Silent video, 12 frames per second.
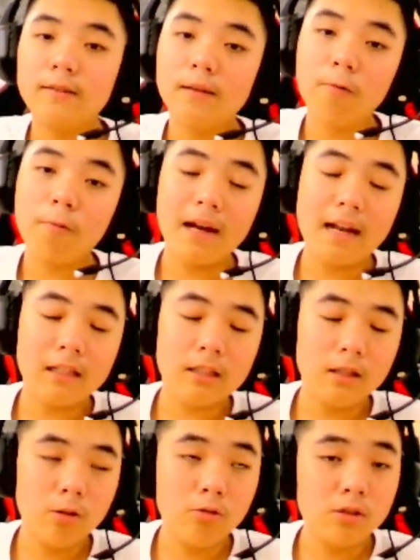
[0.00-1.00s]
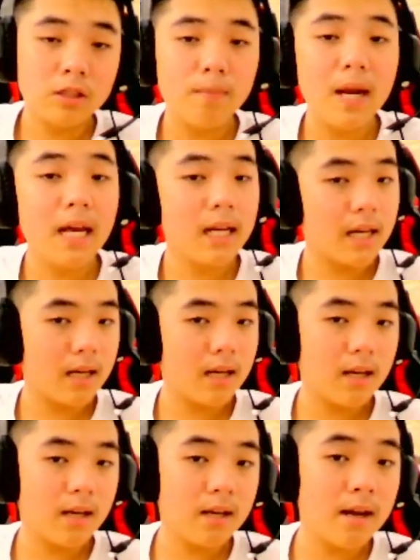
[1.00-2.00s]
the way that you split
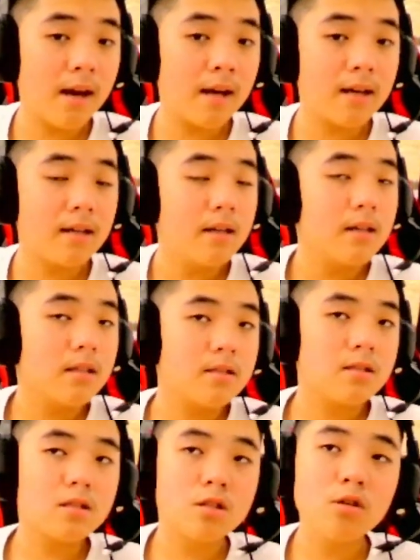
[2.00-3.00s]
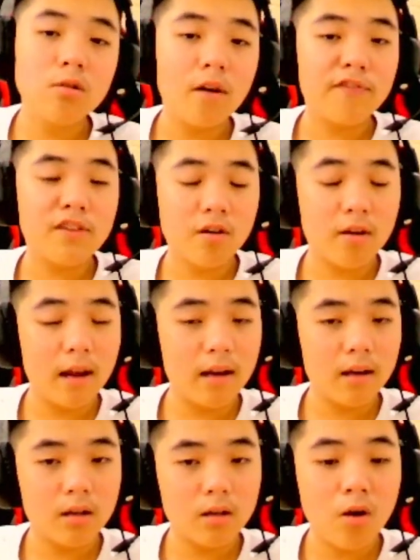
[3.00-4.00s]
the two of chocolate
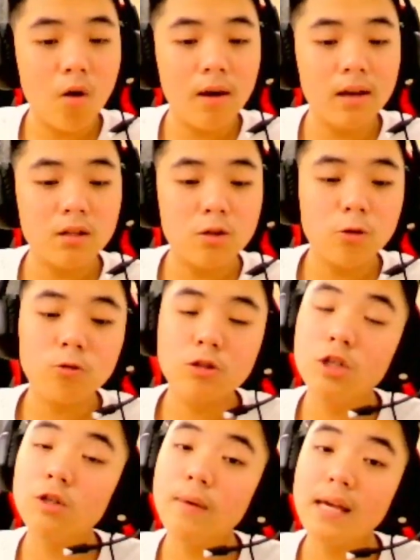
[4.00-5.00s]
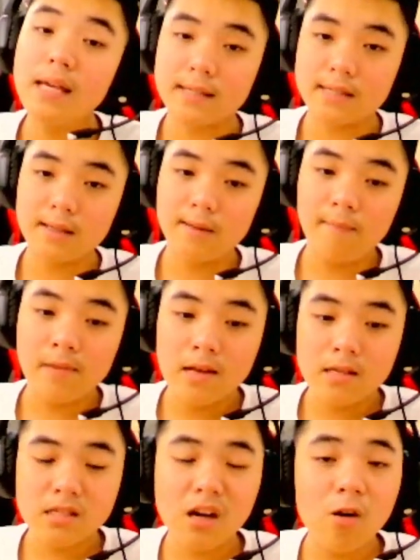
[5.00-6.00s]
go into two pieces.
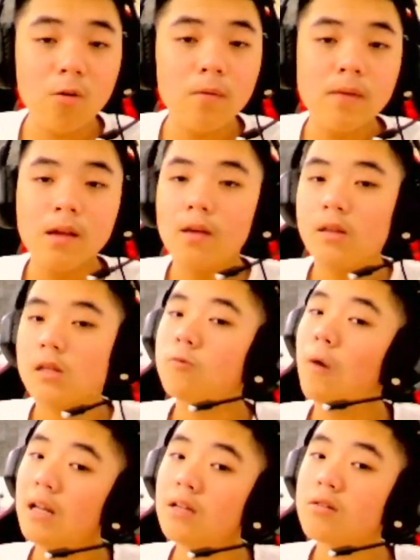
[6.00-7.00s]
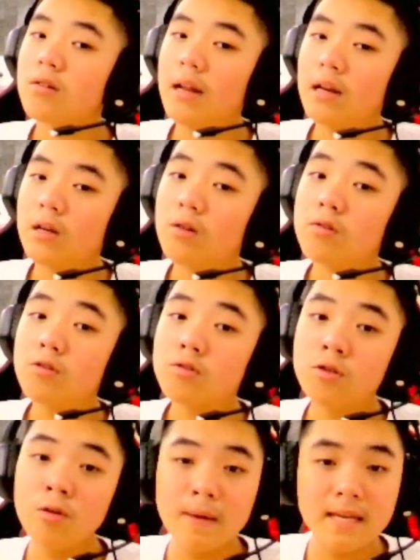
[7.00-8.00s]
So one chocolate go to
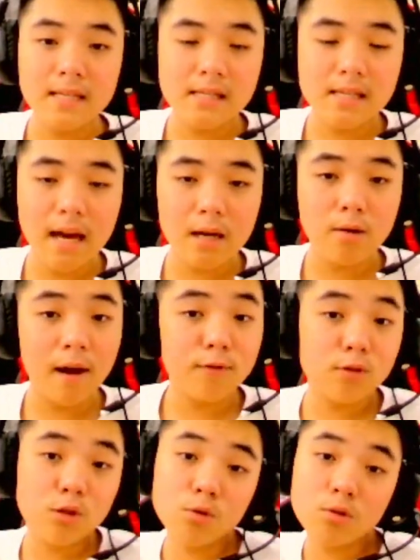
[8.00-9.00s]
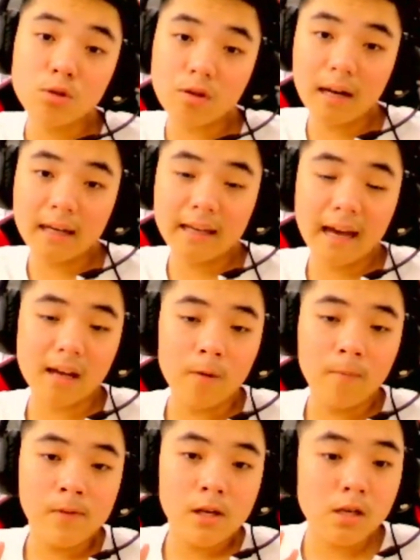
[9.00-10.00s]
two pieces and you have two chocolate cake.
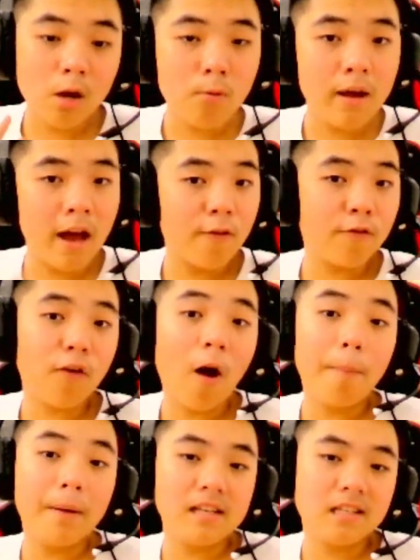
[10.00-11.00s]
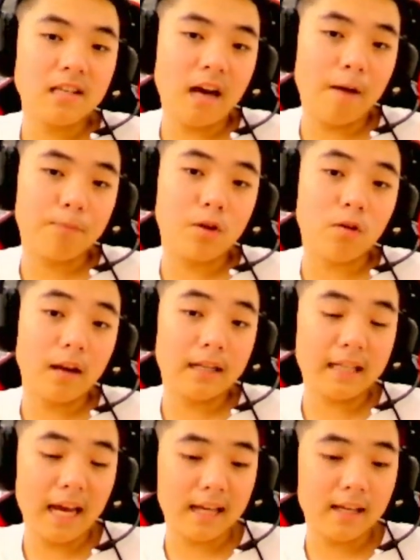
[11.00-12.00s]
So we have four pieces of
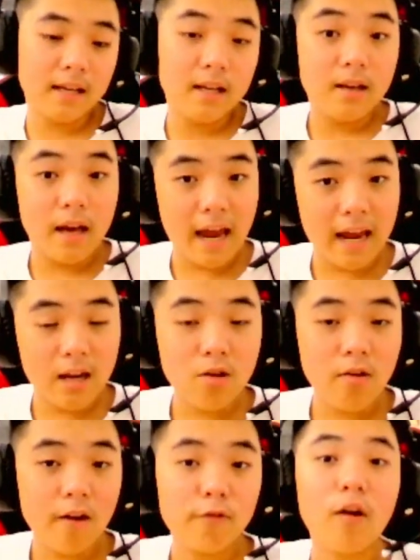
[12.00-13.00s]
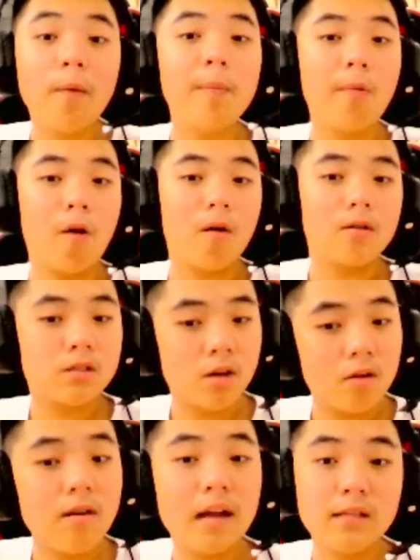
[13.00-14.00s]
chocolate cake and you have four people.
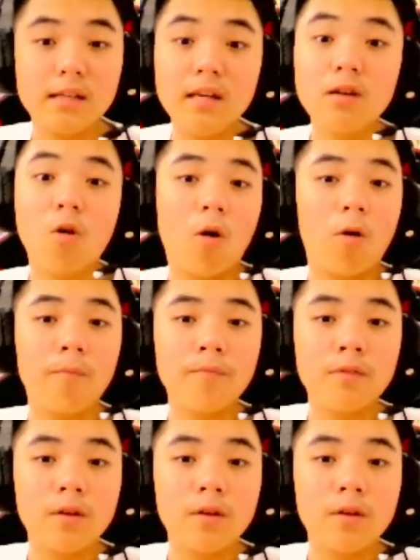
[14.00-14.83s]
So that's equal.